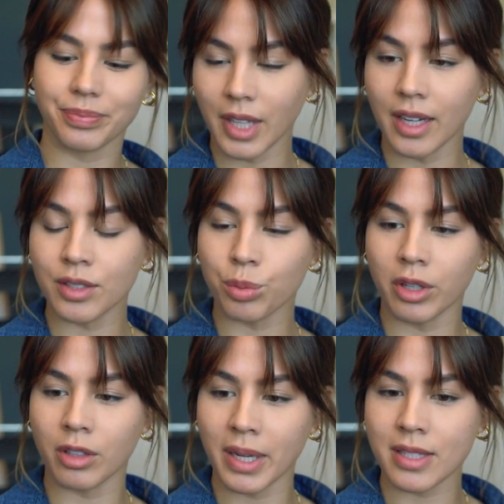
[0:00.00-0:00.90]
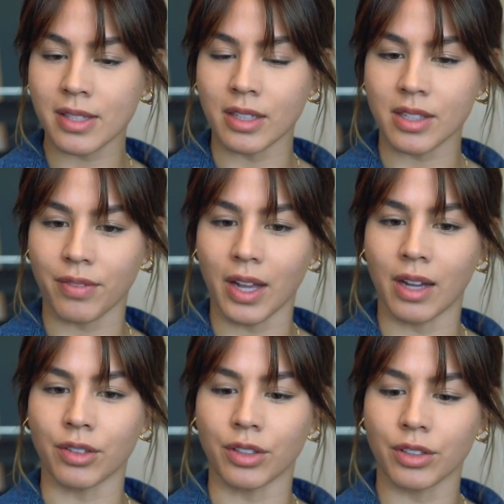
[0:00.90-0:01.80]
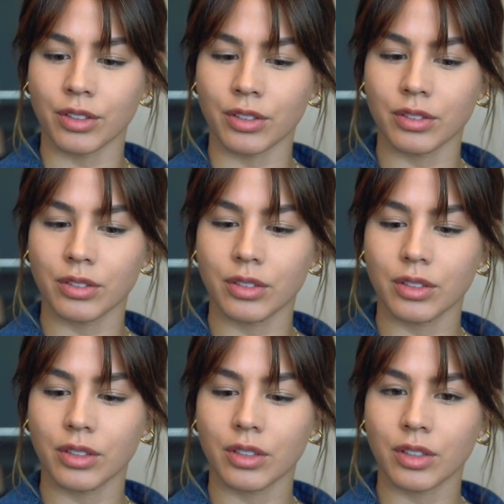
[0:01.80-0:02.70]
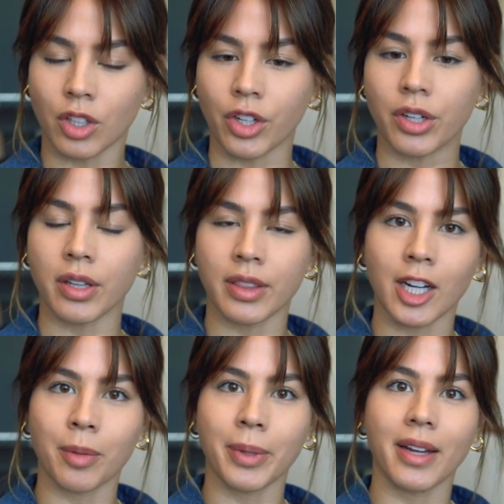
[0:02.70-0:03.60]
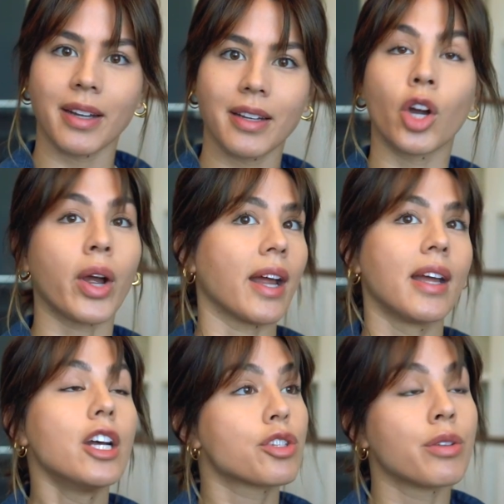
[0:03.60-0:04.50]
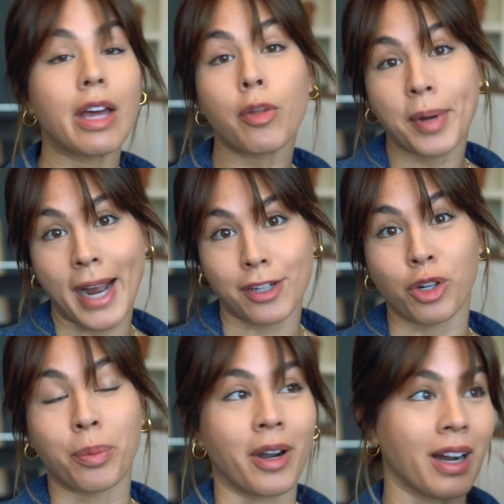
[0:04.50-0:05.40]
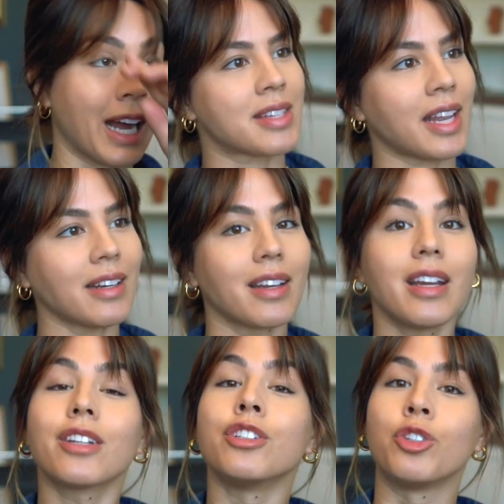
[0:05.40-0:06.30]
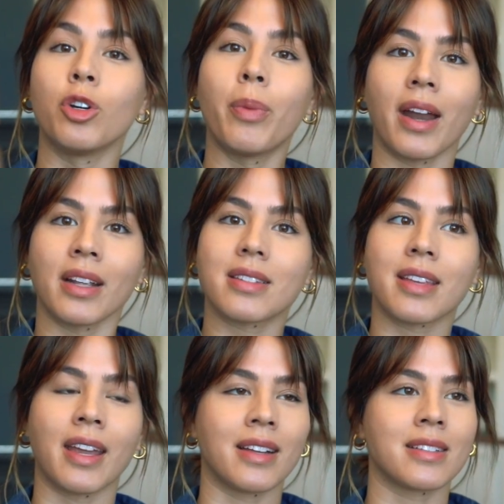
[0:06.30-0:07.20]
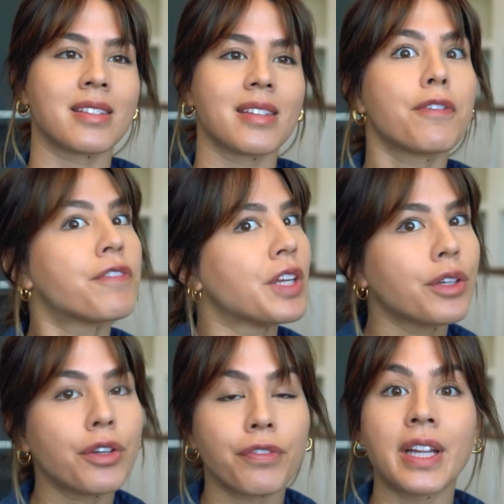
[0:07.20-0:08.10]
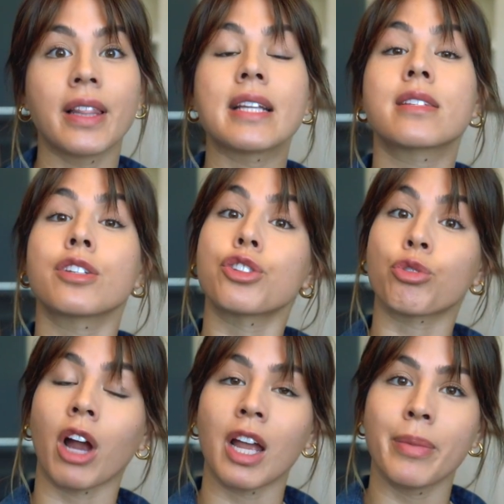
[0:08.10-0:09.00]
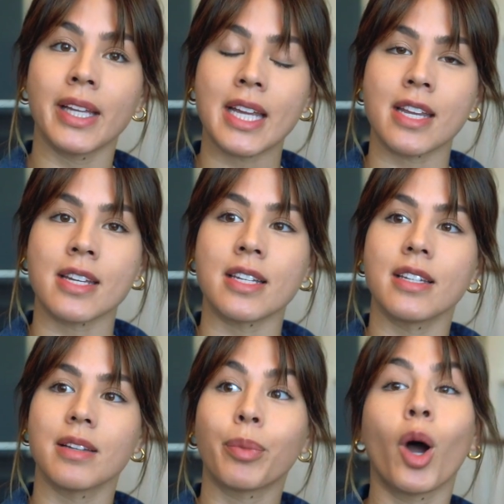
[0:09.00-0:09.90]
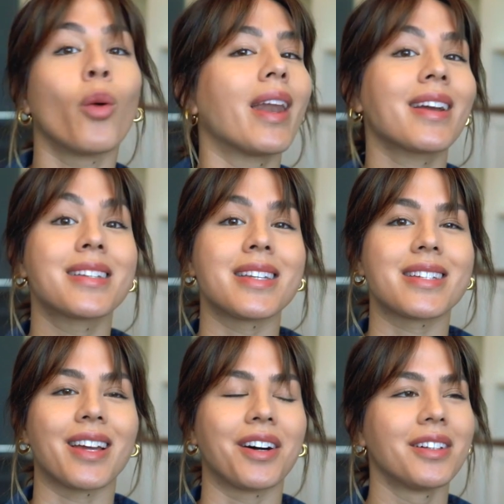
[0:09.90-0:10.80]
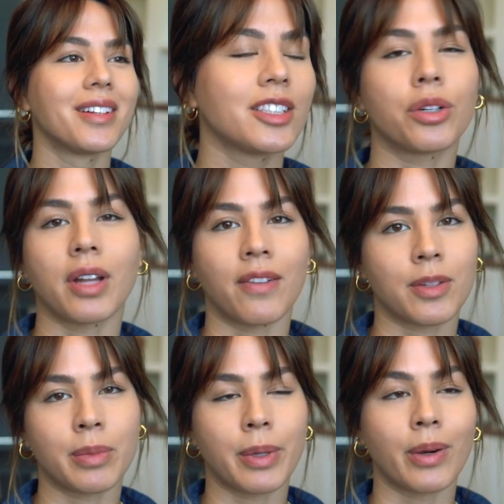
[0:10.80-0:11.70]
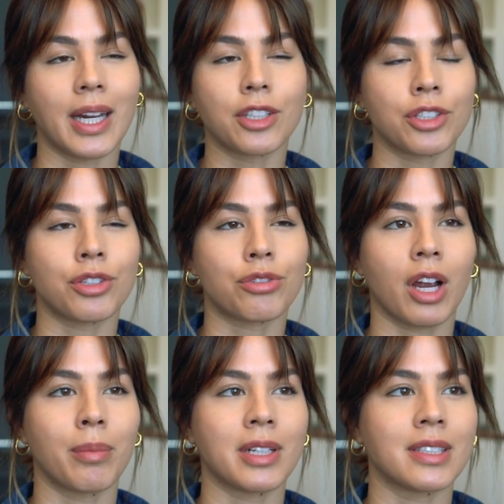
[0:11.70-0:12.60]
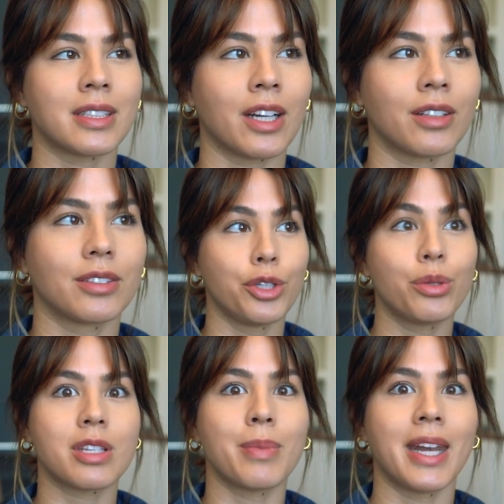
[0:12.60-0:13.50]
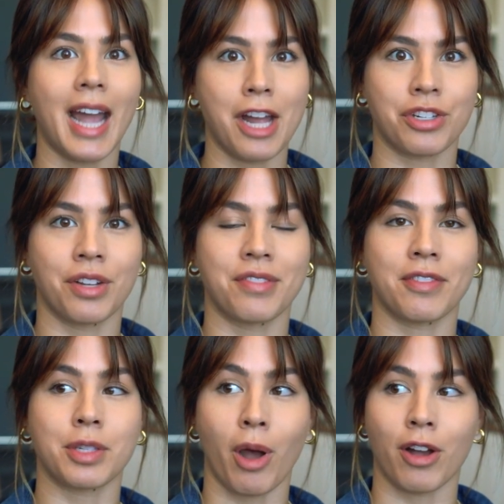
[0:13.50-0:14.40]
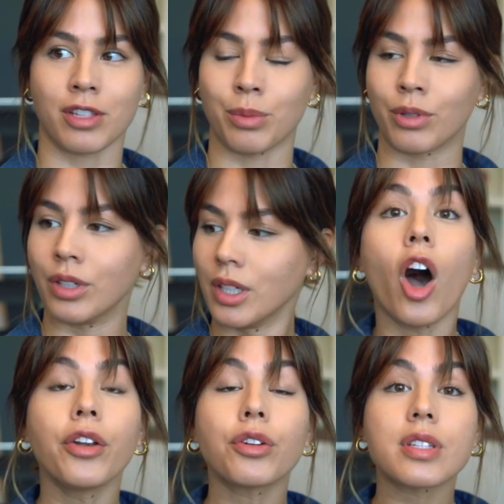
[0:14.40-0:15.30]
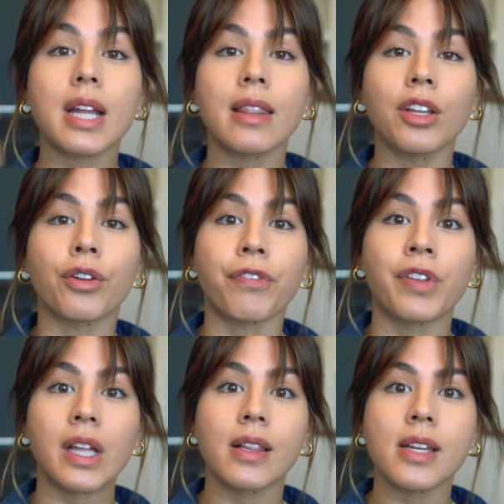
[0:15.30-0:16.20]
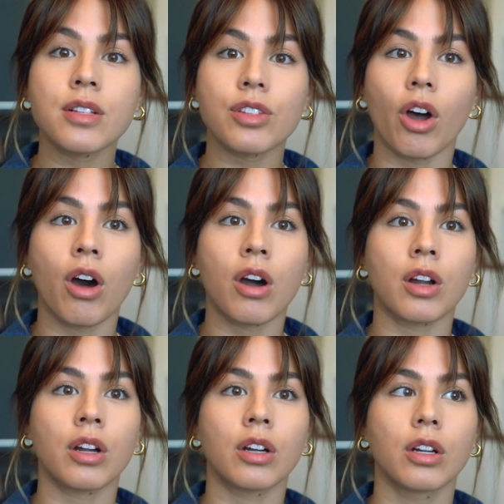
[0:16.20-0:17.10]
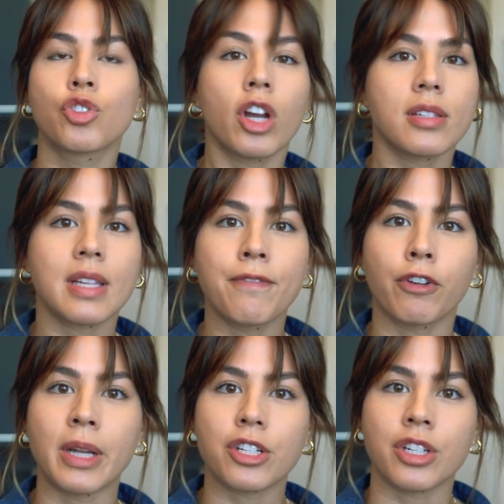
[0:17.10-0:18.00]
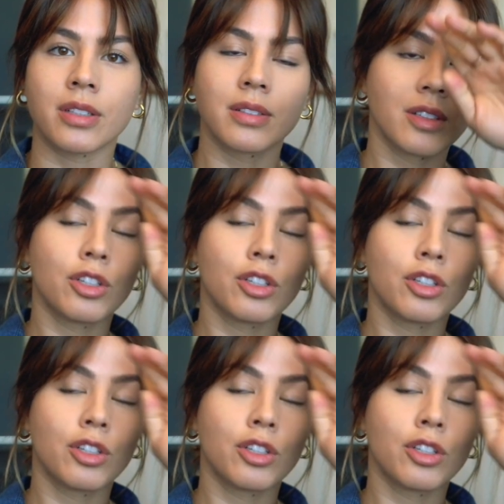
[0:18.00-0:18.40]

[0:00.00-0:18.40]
That is one of the best things I've ever learned in therapy. Okay, so now the practical part. Sit, do body scans, feel your feelings, describe it in poetic detail. You don't have to be poetic, just describe it in detail. Use as many adjectives as possible. Understand that your feelings are just information.